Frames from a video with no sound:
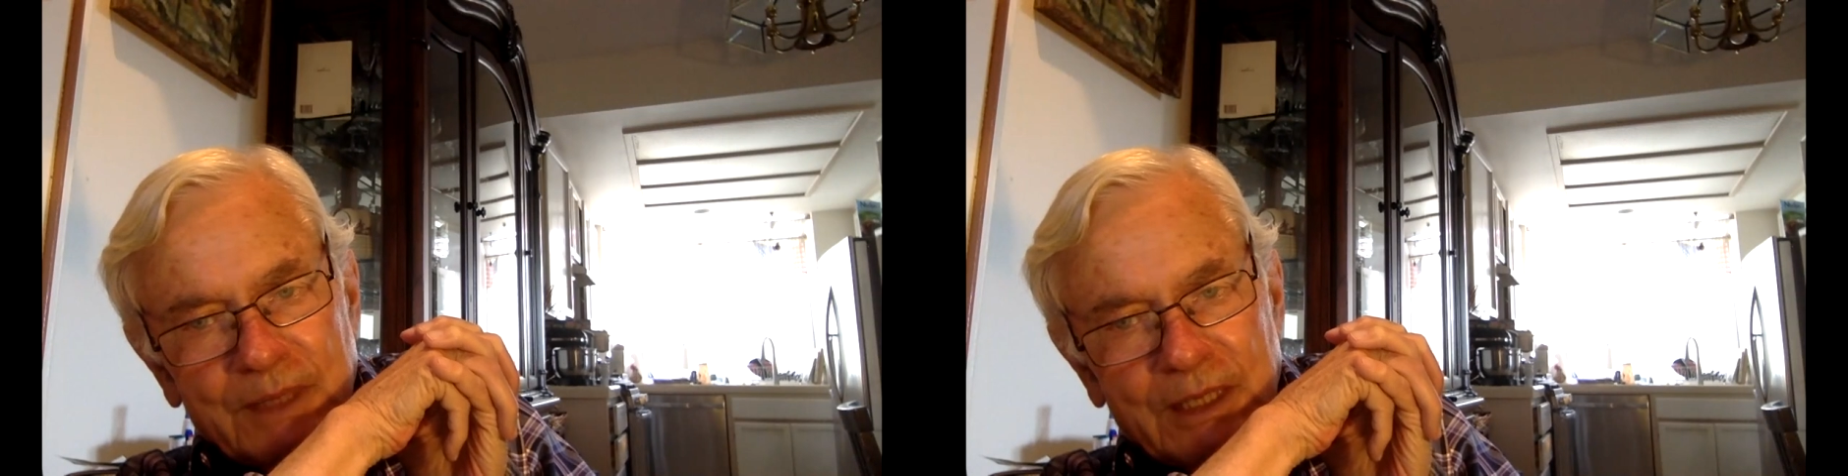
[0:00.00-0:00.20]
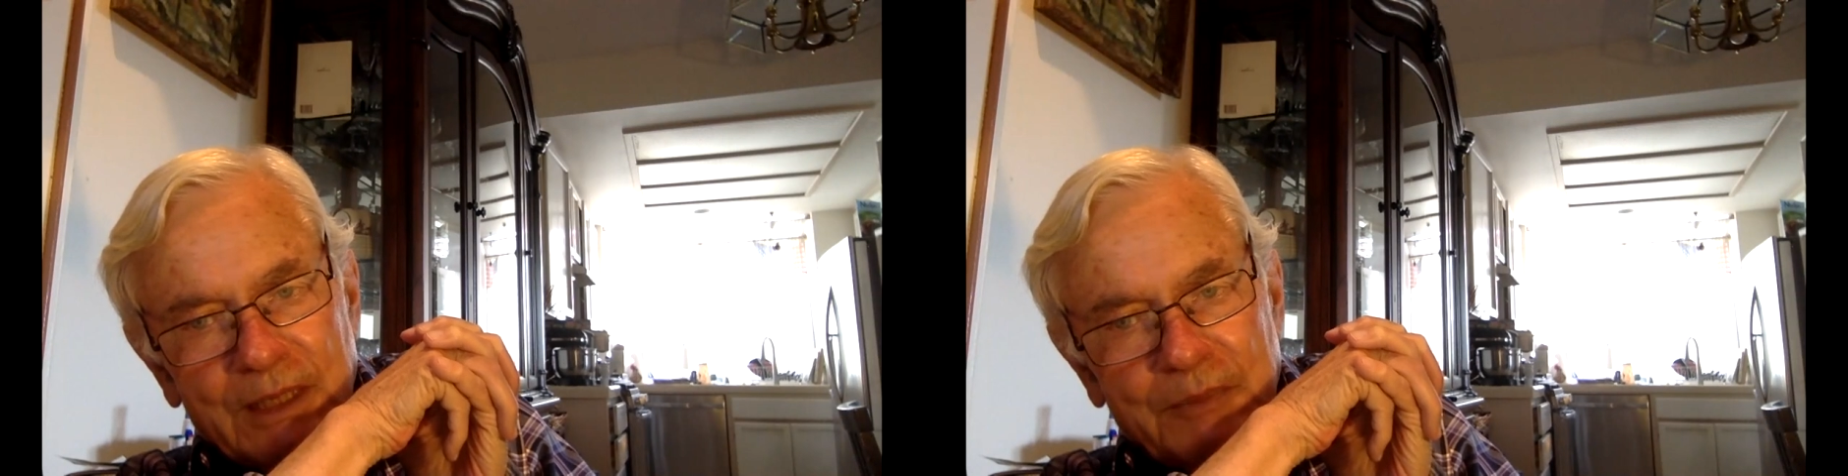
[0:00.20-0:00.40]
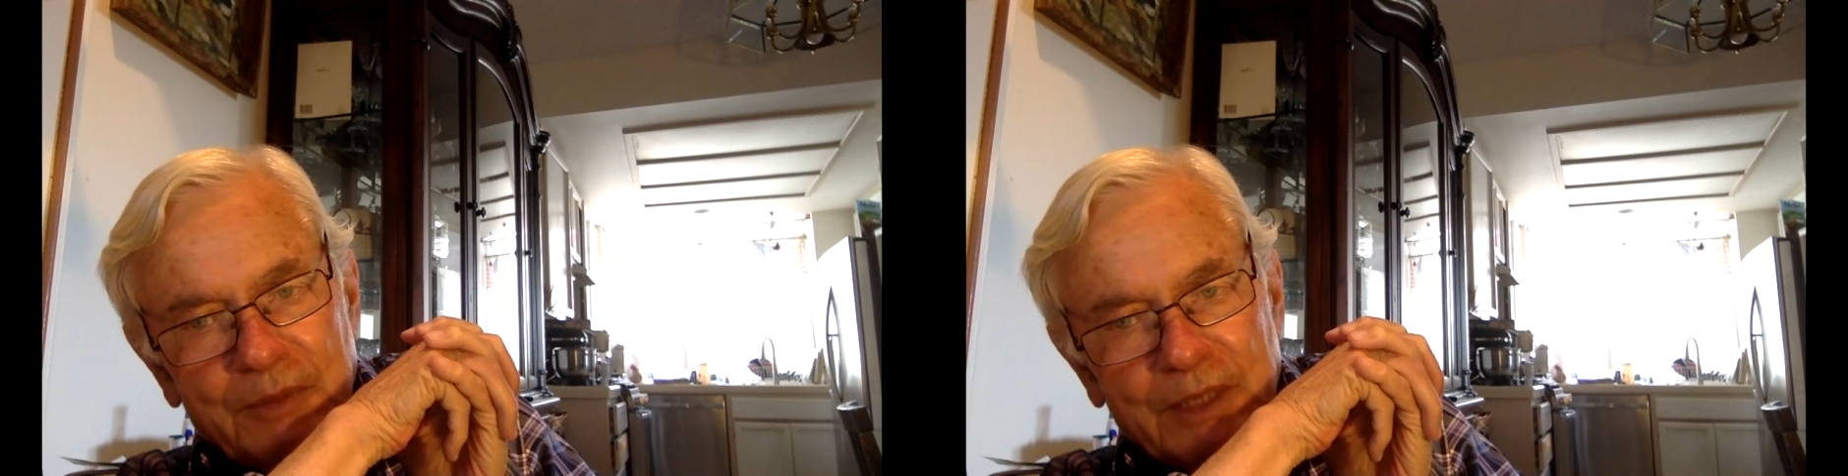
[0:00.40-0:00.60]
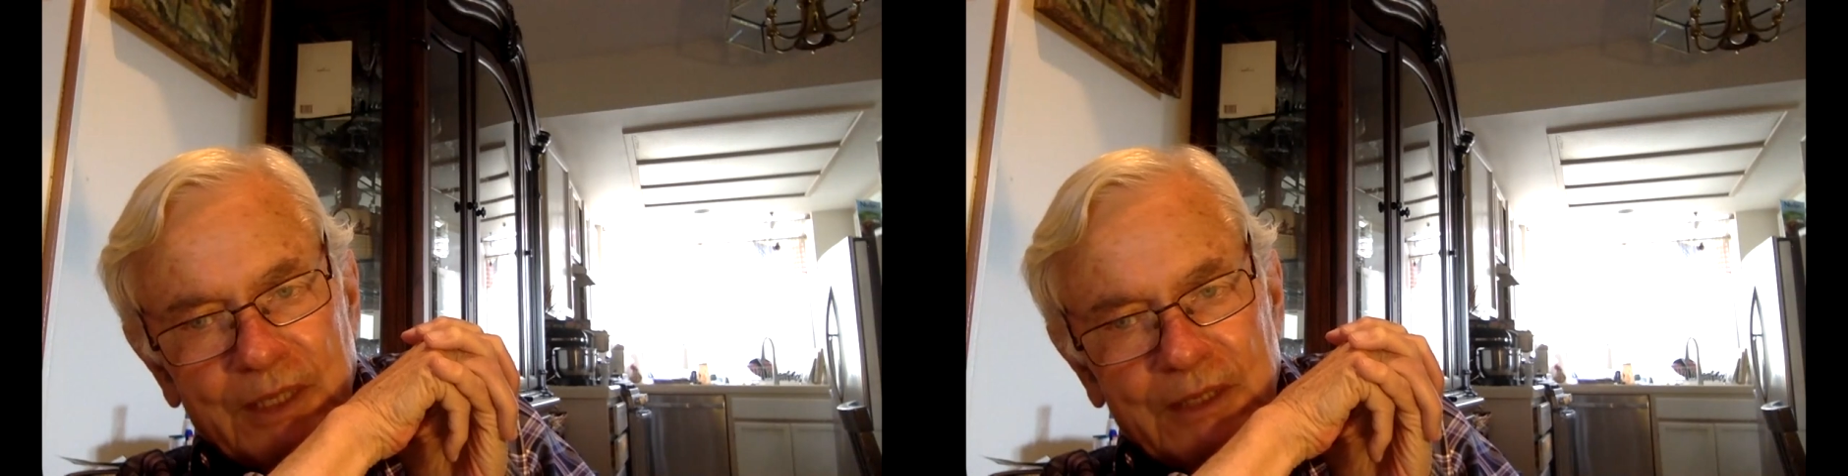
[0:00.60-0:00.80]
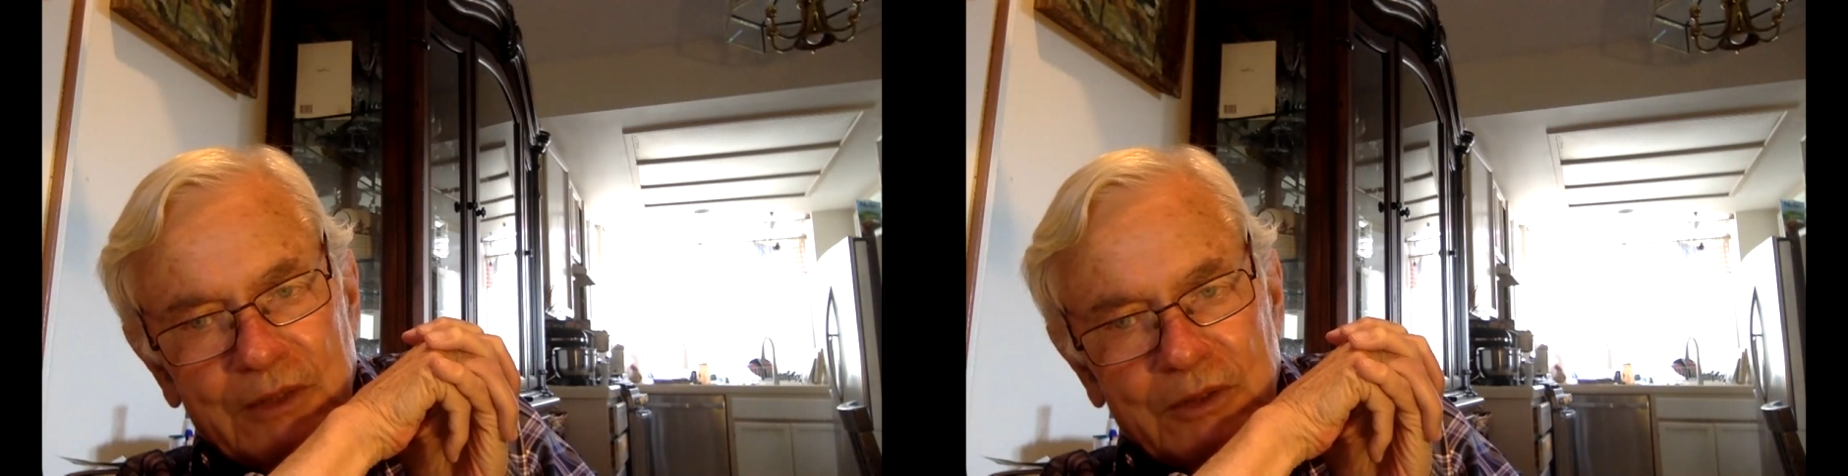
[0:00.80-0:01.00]
Keep
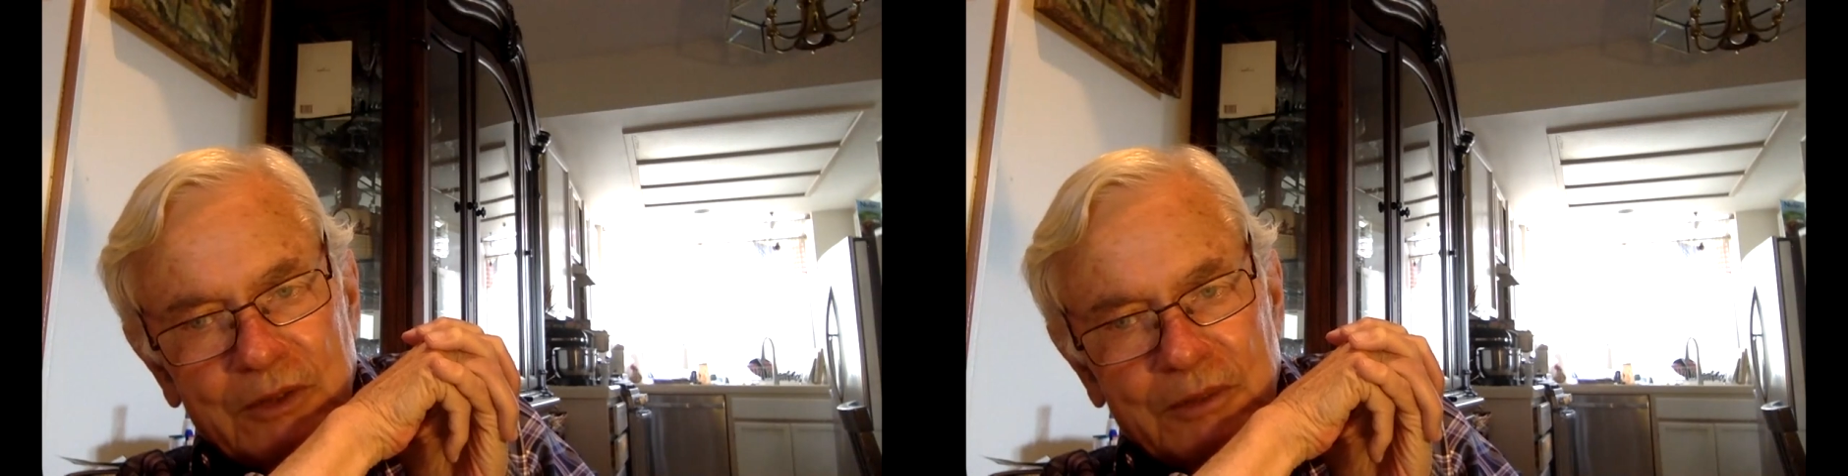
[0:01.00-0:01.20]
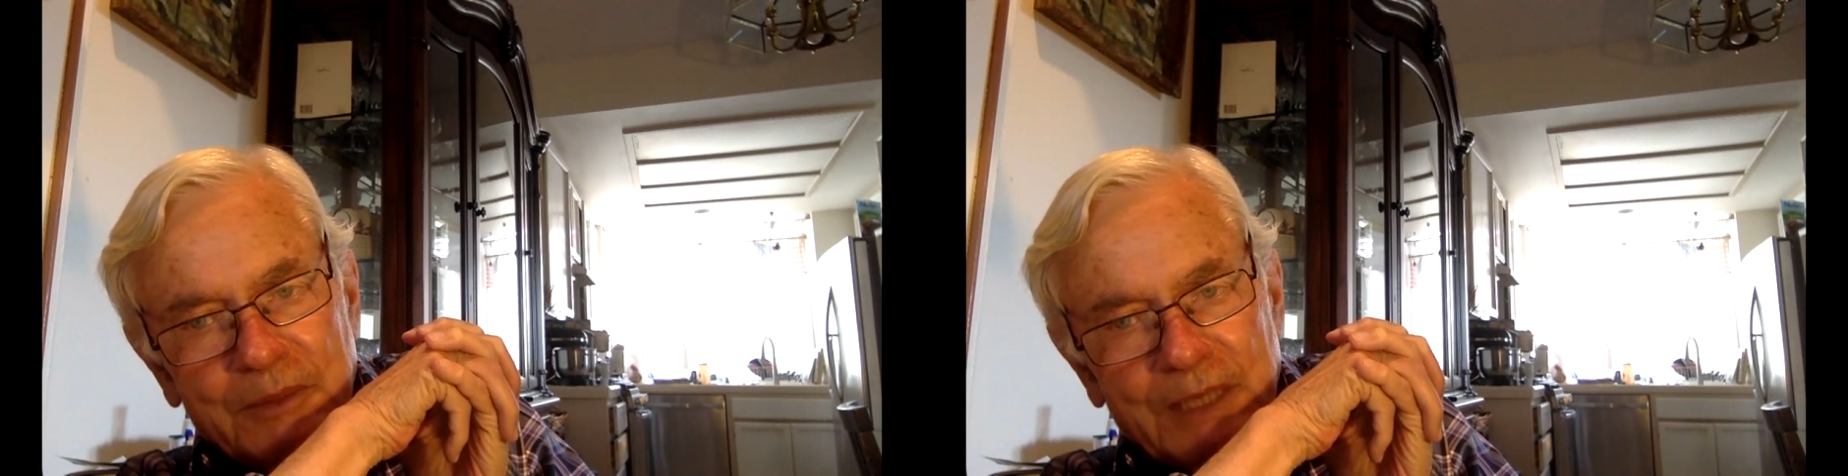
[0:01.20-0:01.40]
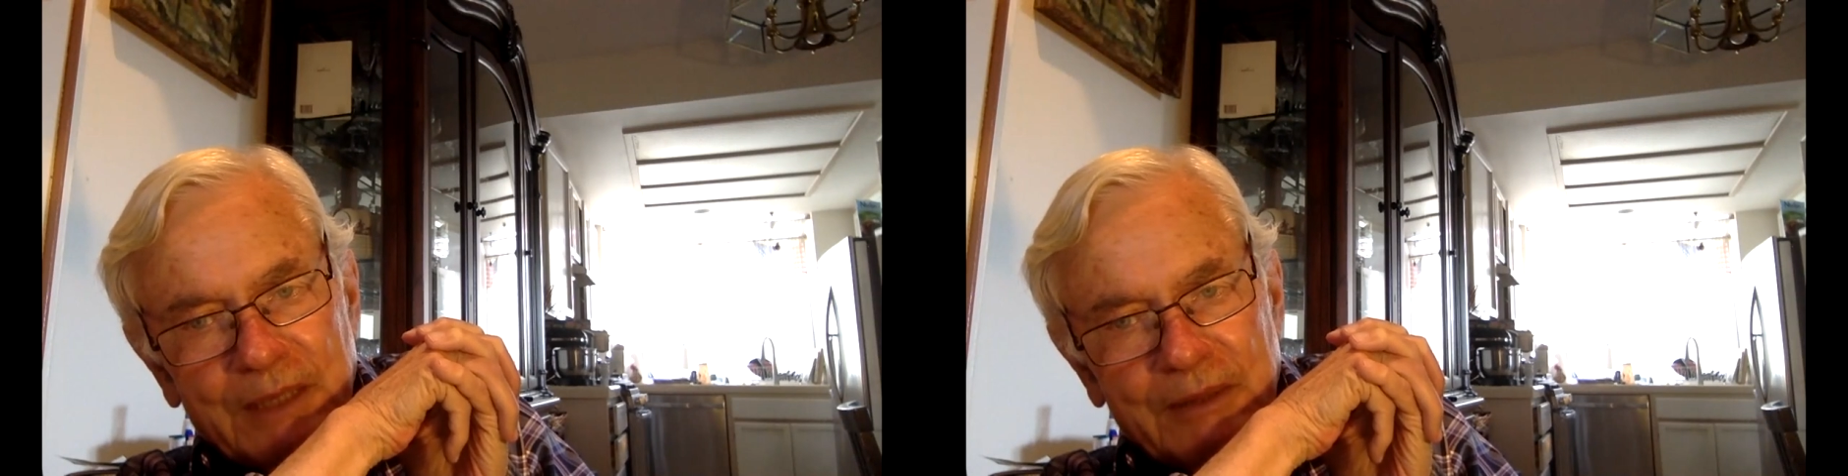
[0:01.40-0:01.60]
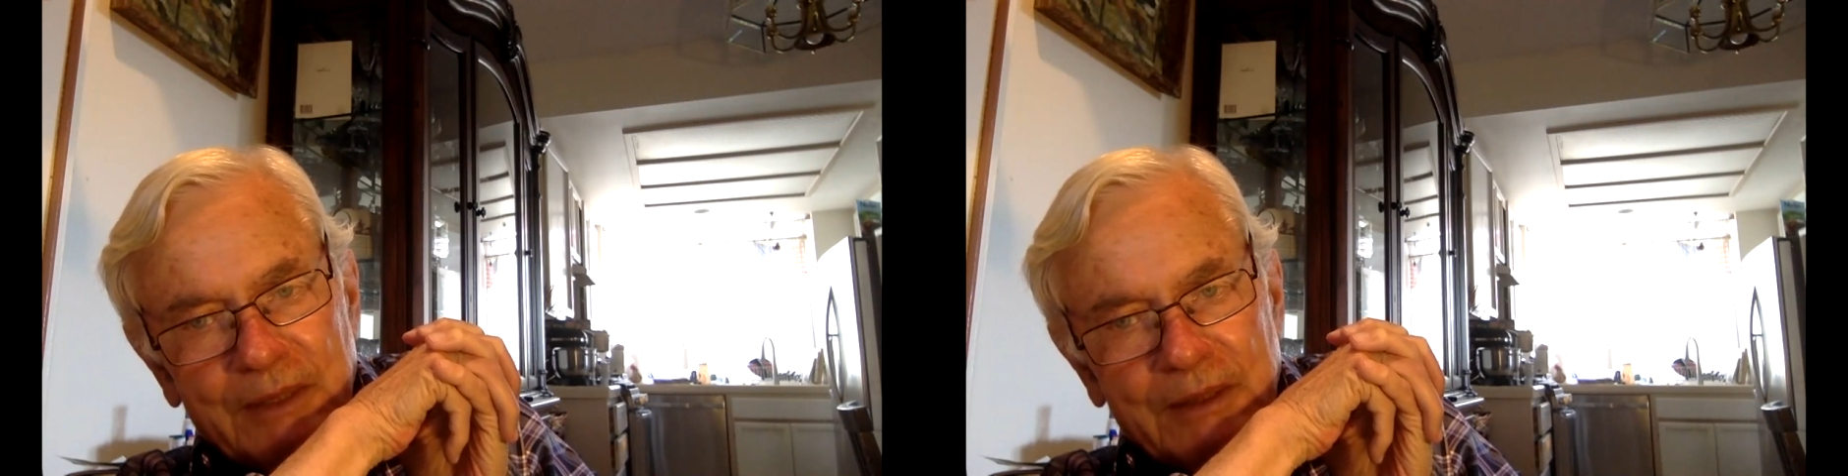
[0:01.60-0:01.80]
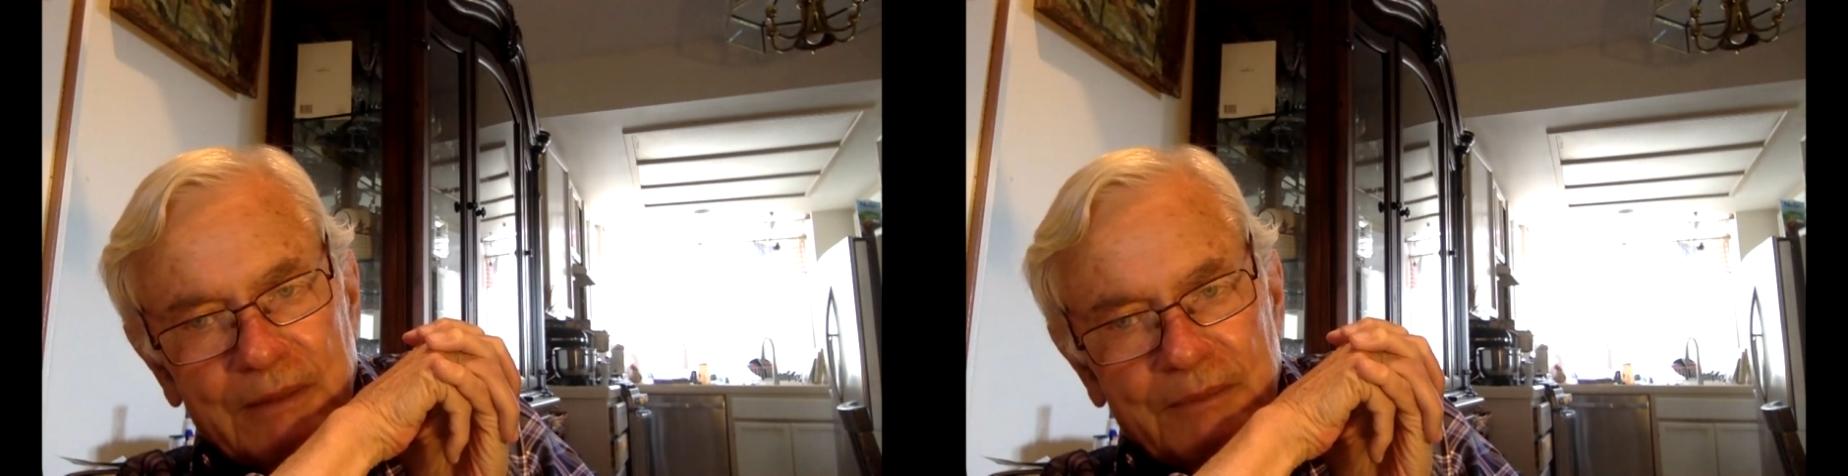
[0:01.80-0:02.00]
running nuclear power.